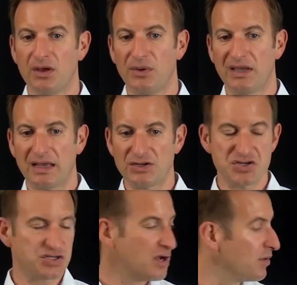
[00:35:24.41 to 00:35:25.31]
You can actually
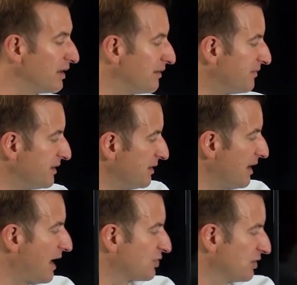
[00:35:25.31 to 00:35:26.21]
show if the
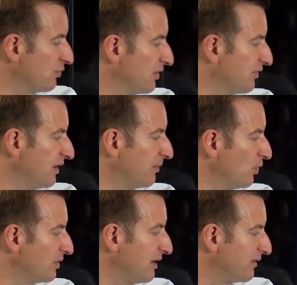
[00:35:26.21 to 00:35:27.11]
actual heuristic
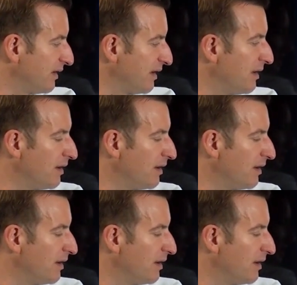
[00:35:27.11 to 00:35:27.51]
would, let's say,